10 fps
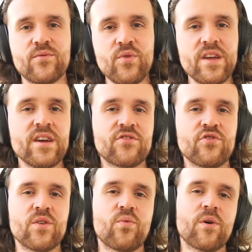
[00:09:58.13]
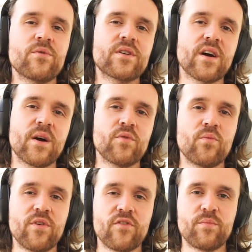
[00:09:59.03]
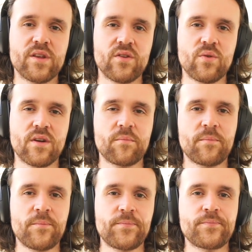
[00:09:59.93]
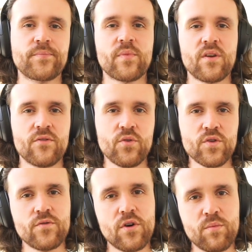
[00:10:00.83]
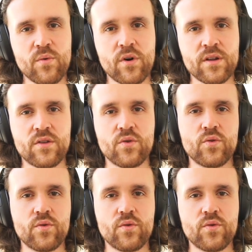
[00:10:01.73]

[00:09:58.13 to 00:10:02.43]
reiterate one more time what we've been doing. First of all, we wanted to